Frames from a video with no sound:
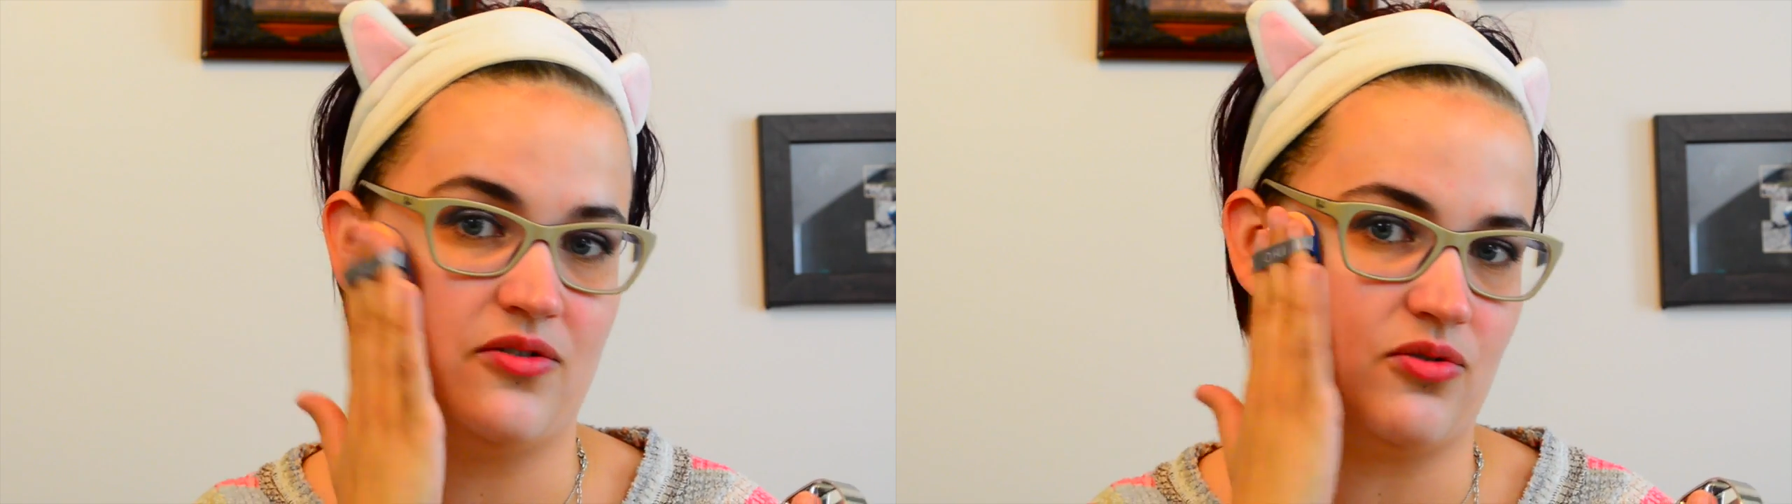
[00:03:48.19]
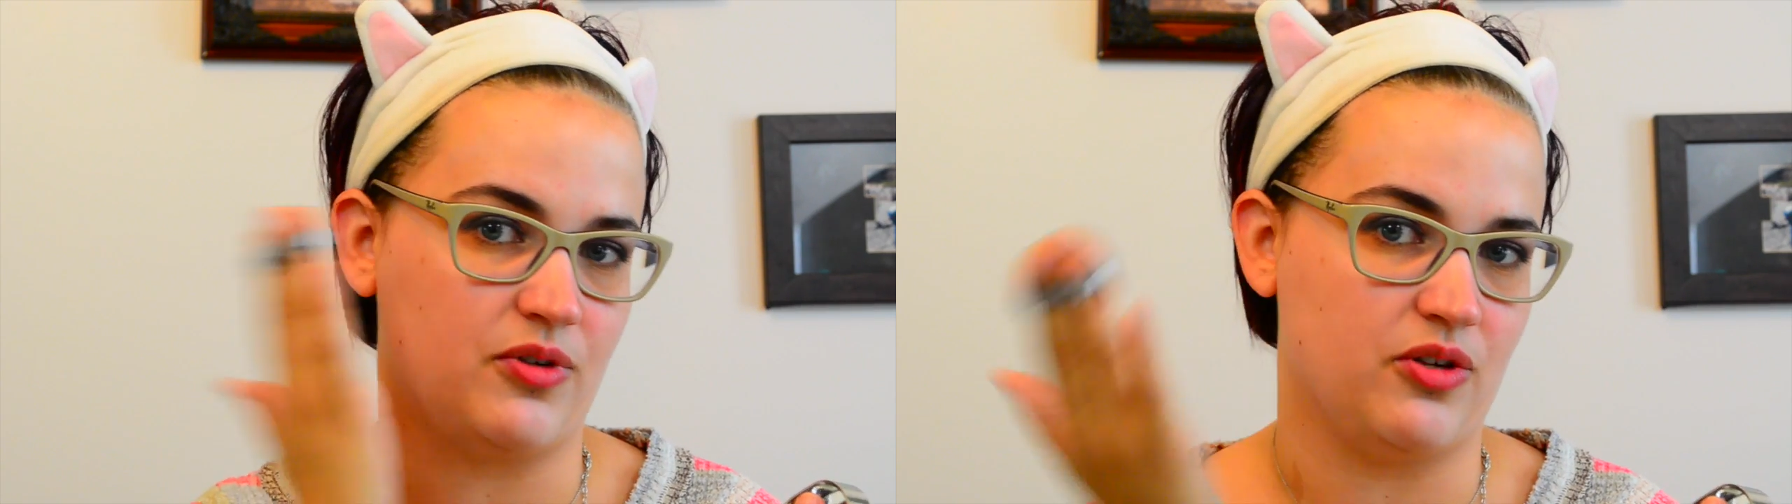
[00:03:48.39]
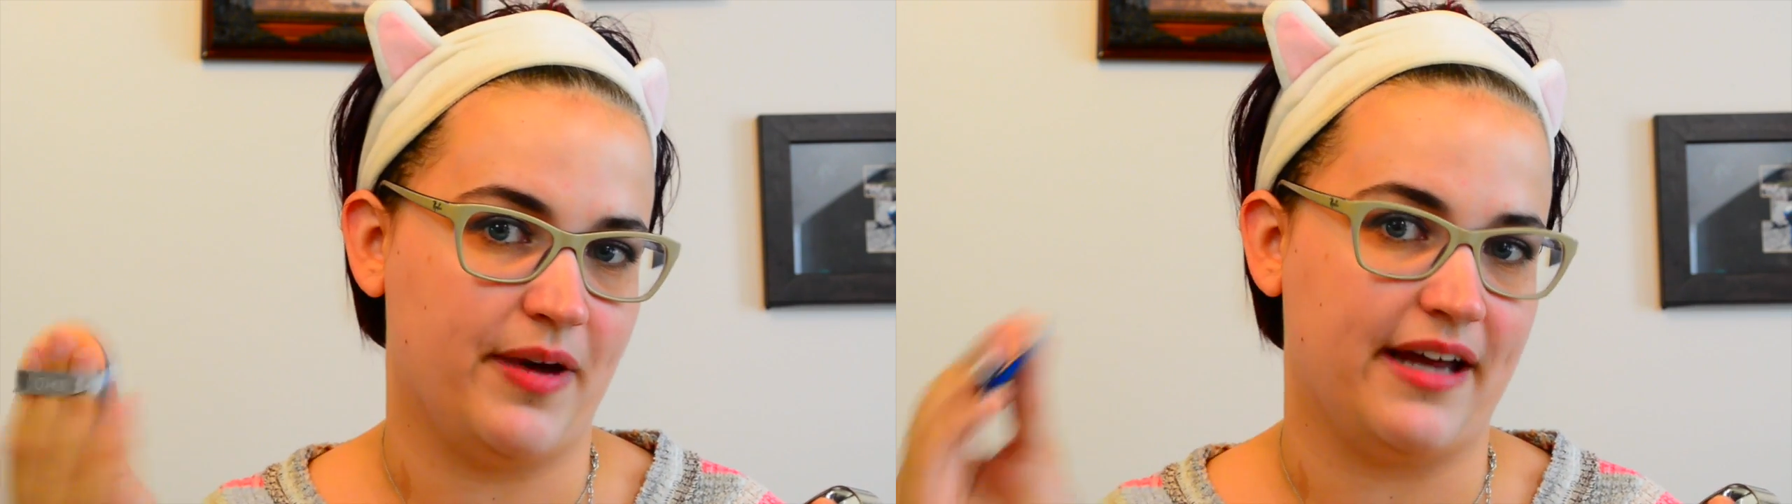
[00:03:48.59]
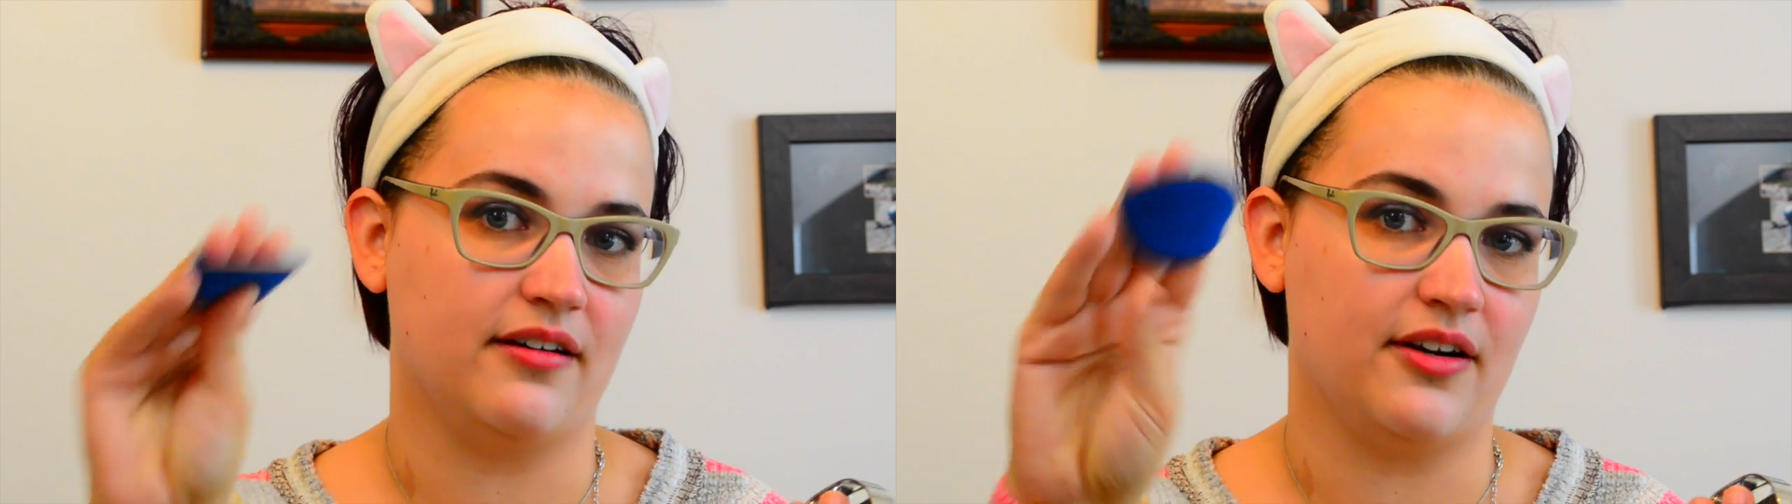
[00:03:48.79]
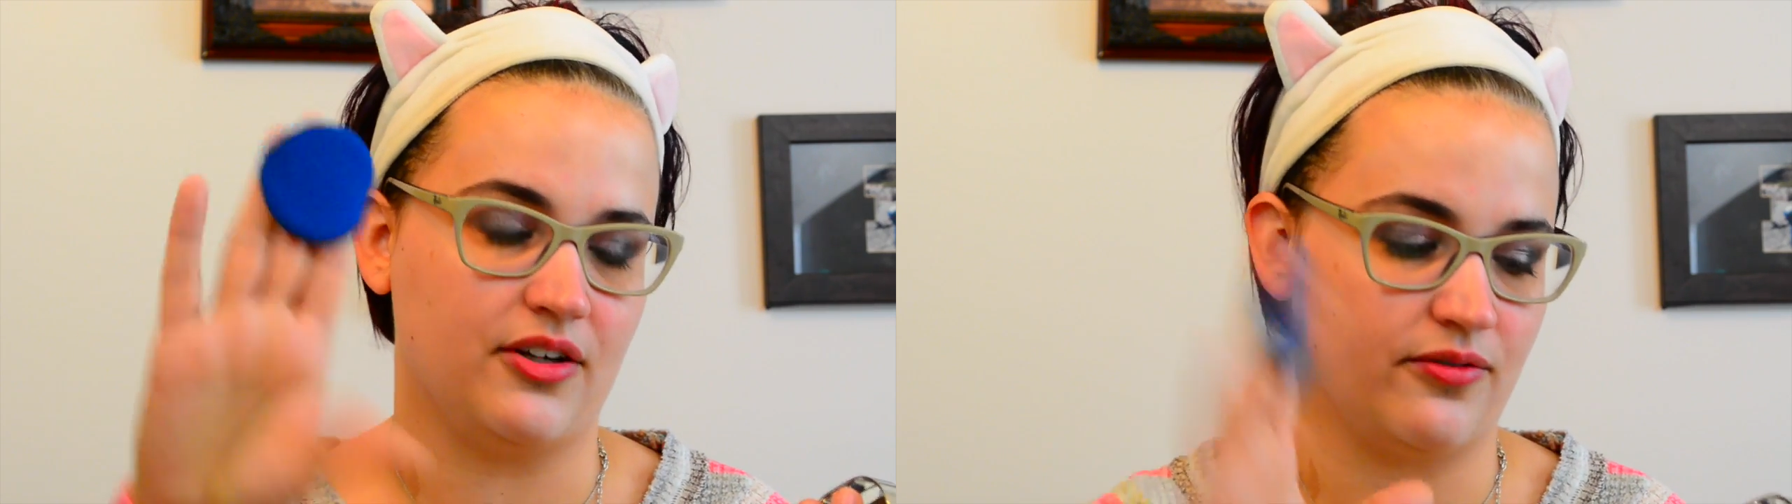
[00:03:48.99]
out so when you pat
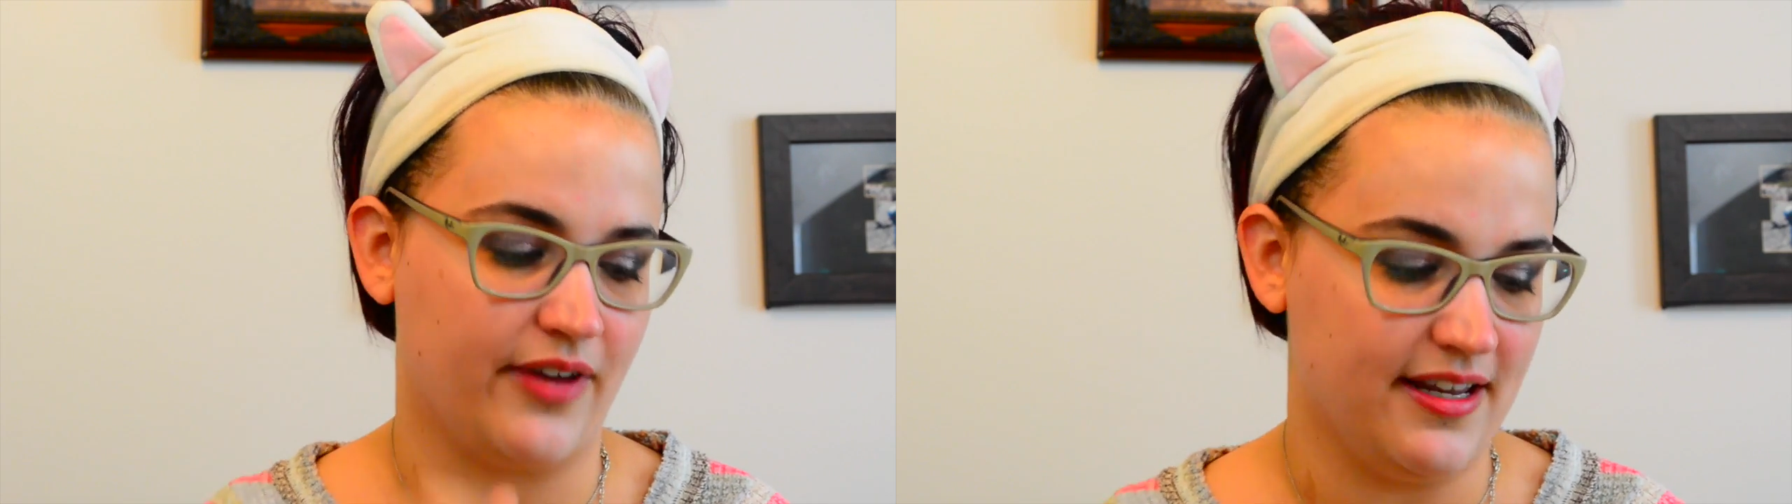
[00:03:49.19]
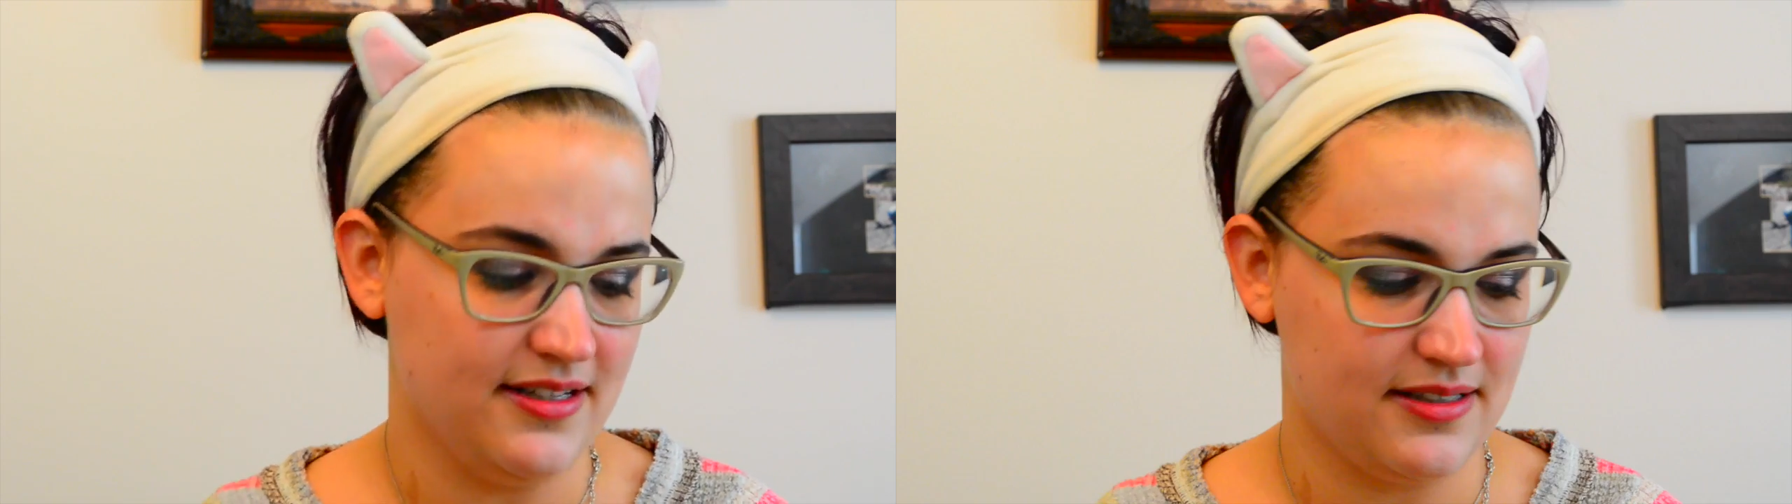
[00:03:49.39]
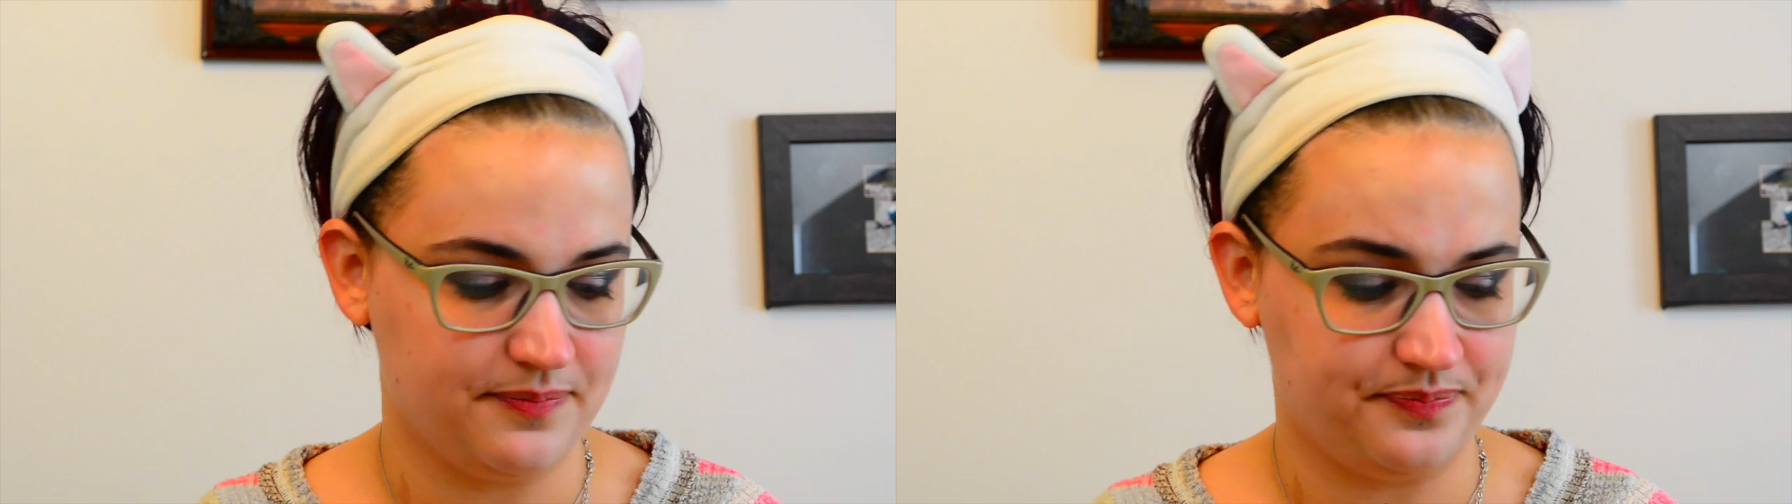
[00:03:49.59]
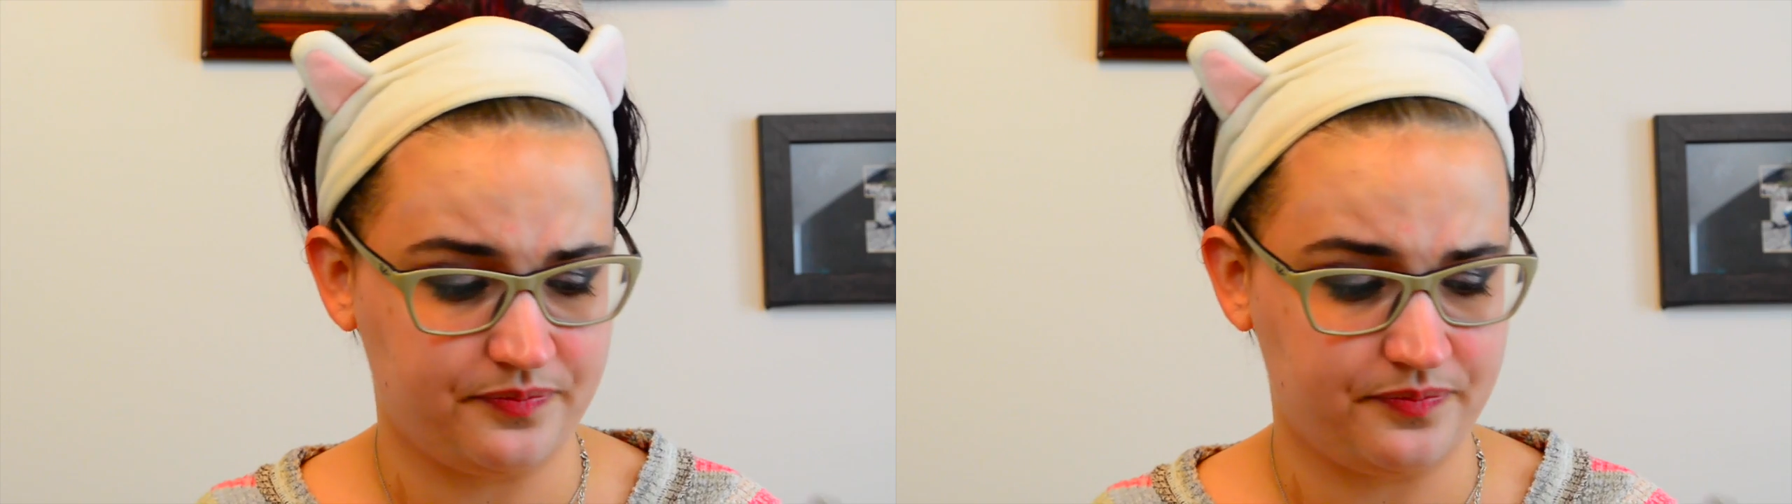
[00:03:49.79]
it on your face.